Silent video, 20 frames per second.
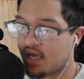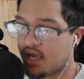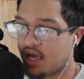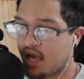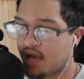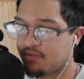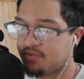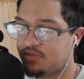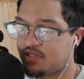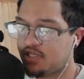
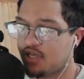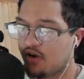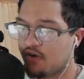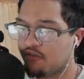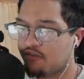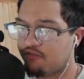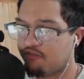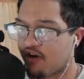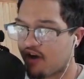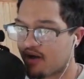I'm so
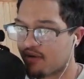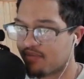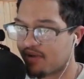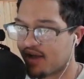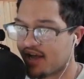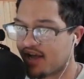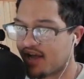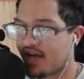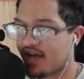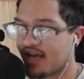far
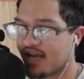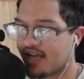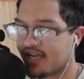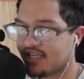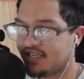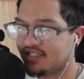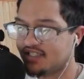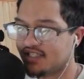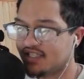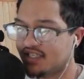
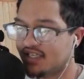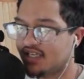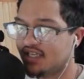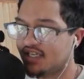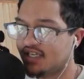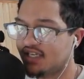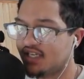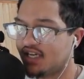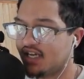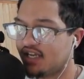behind.
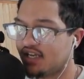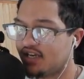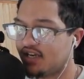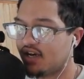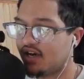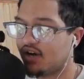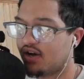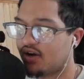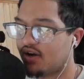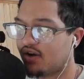Uh,
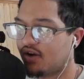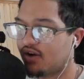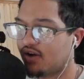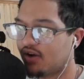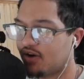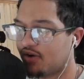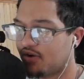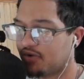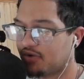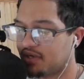
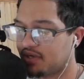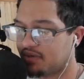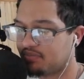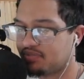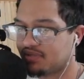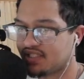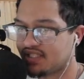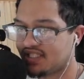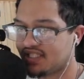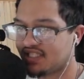no,
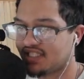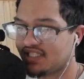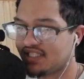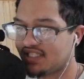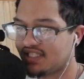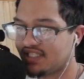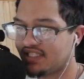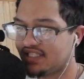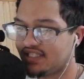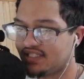
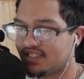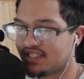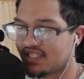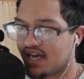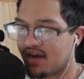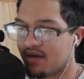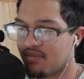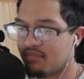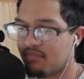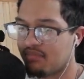please,
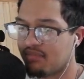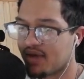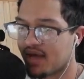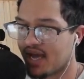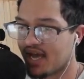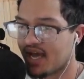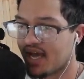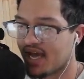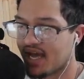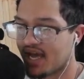come
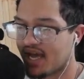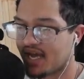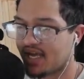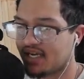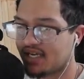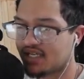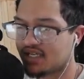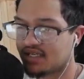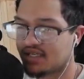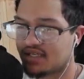
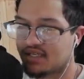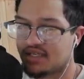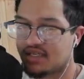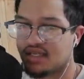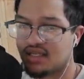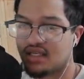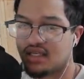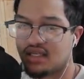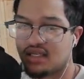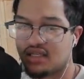back.
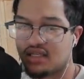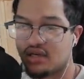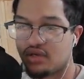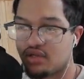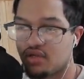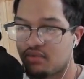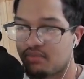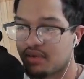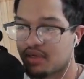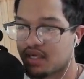Yo,
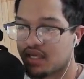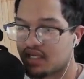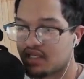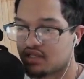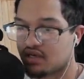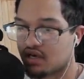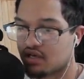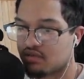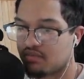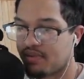you built like
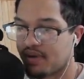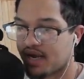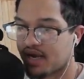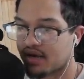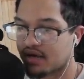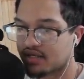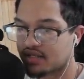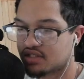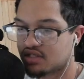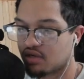Darth
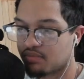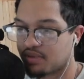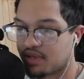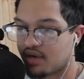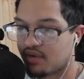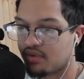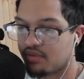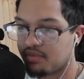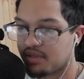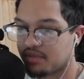Barris, don't
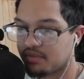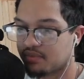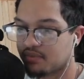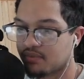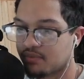play with me.